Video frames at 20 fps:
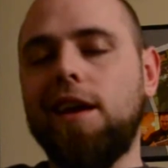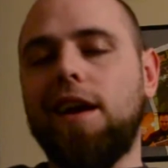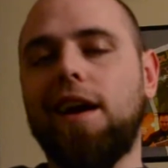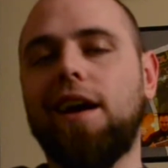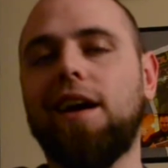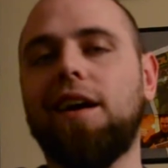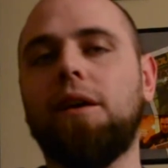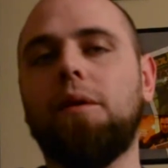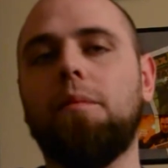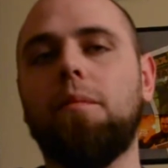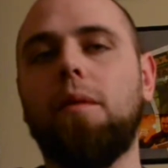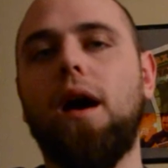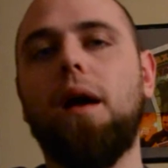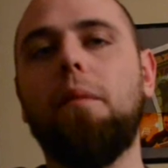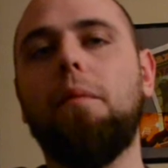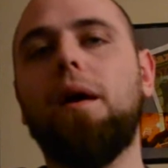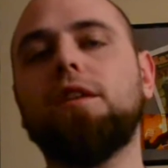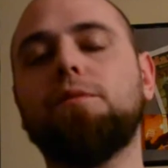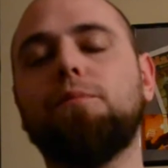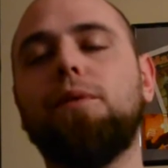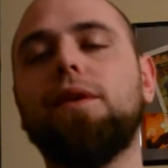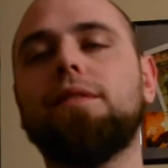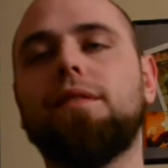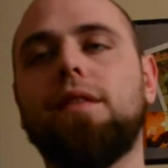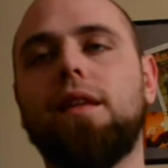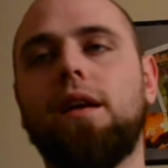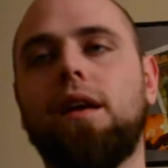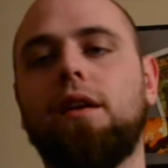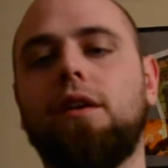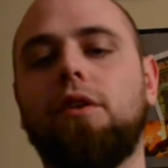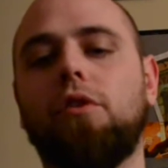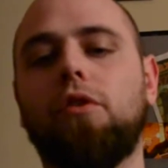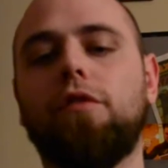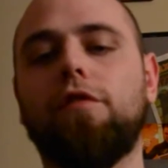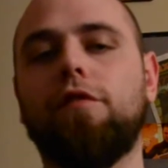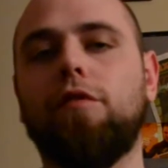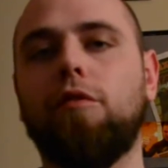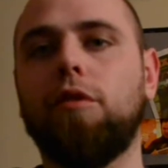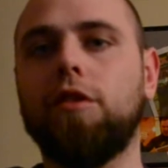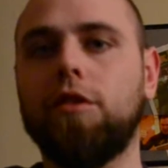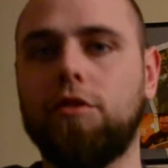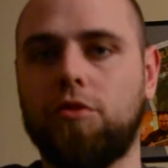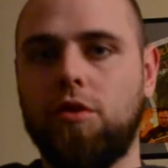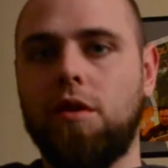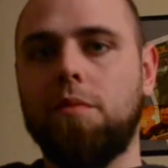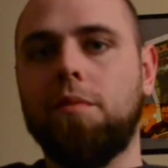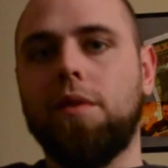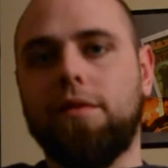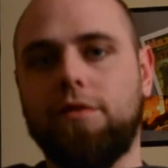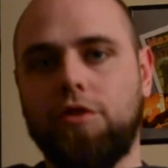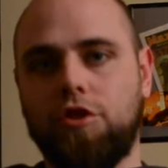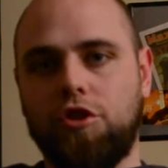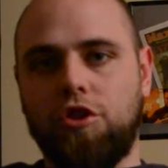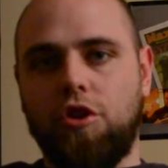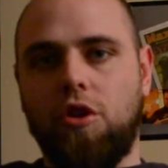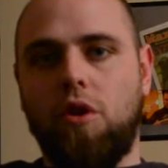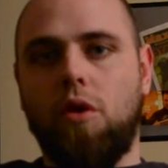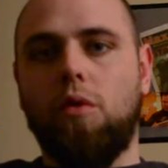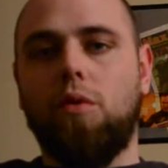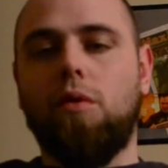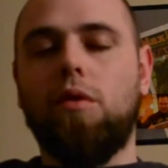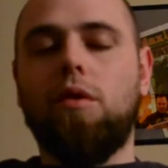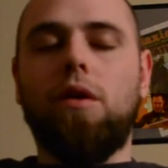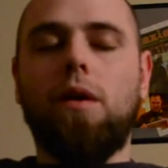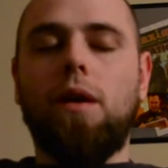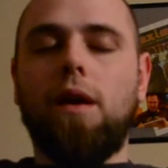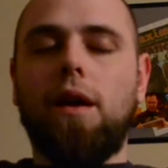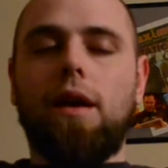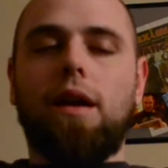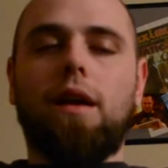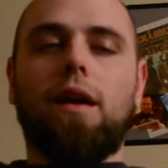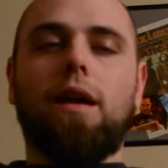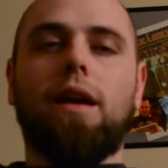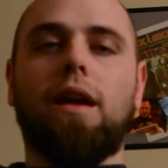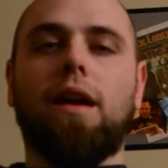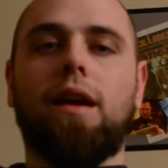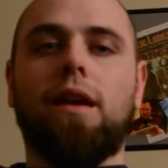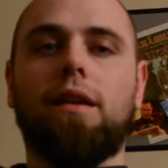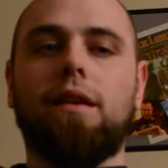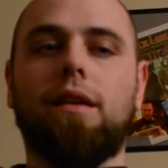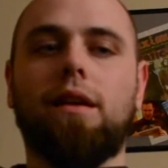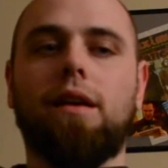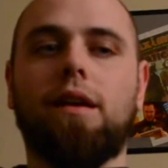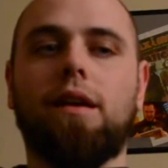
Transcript: A mosh pit's there for an enjoyment of a show, and